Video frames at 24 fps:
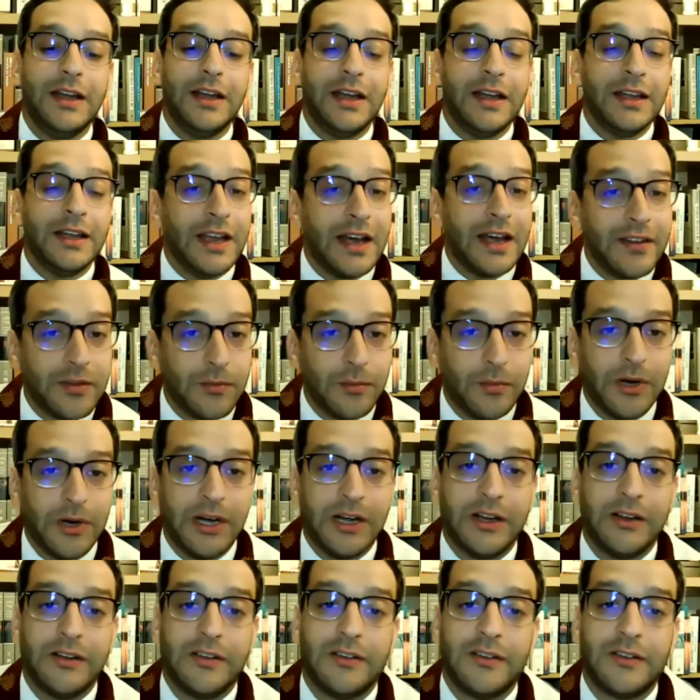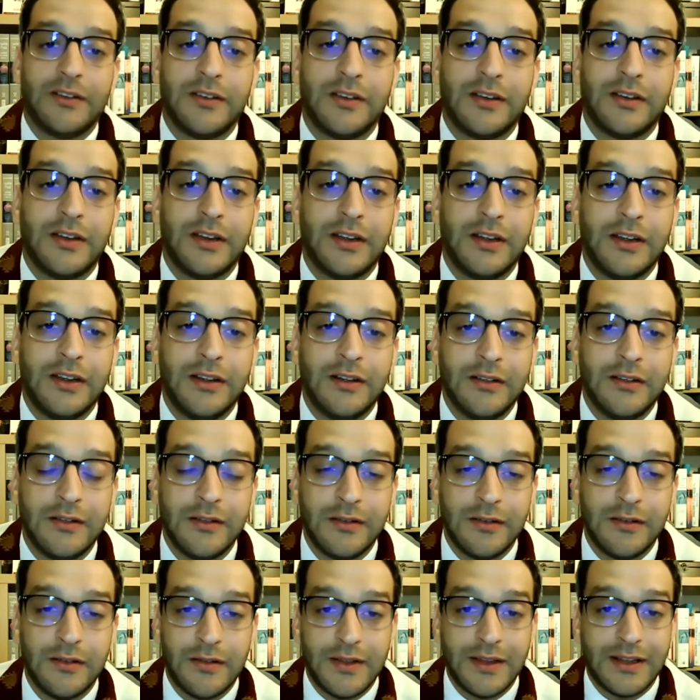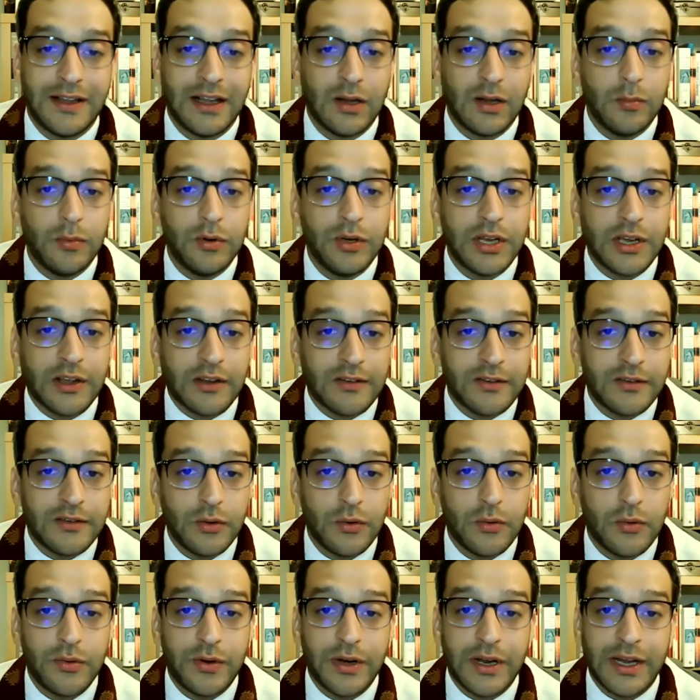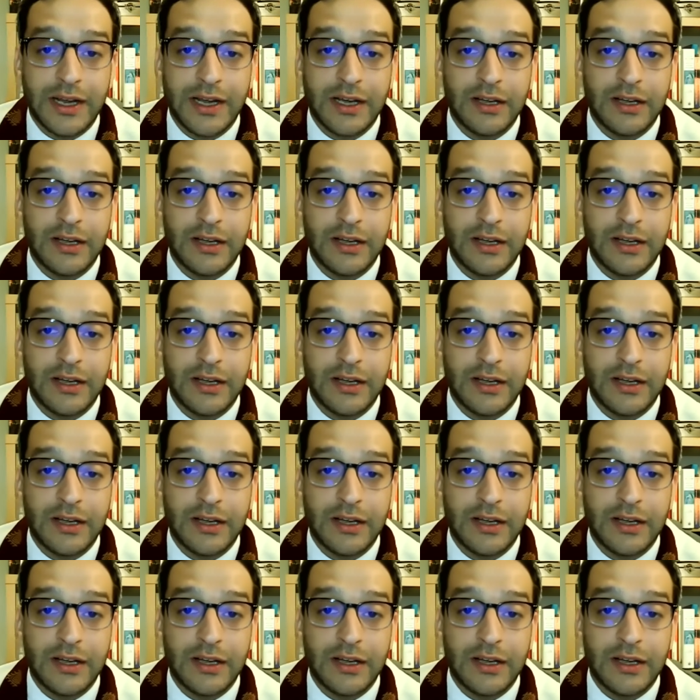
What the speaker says: In other words, the Talmudic story